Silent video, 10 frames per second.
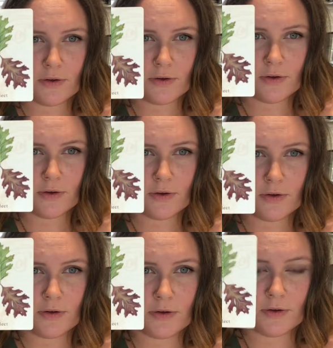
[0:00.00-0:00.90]

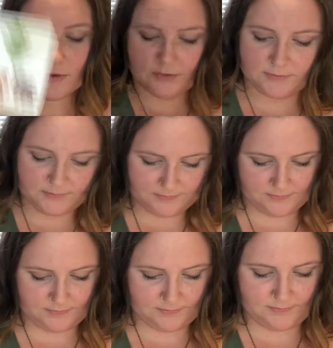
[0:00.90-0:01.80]

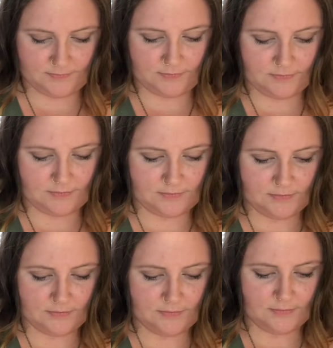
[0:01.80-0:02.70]

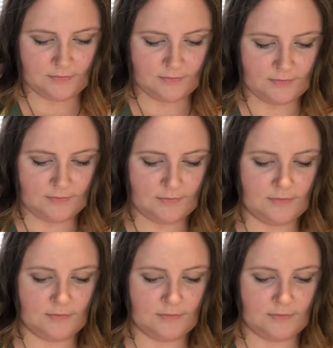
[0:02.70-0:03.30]
No one is speaking in this clip.